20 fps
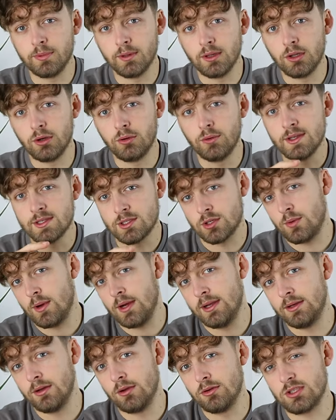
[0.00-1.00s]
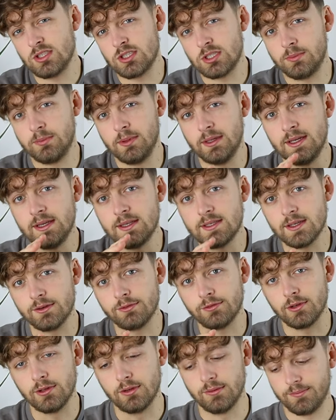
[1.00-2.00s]
below is quite noticeably
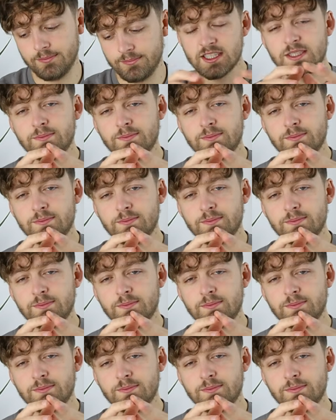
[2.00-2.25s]
different.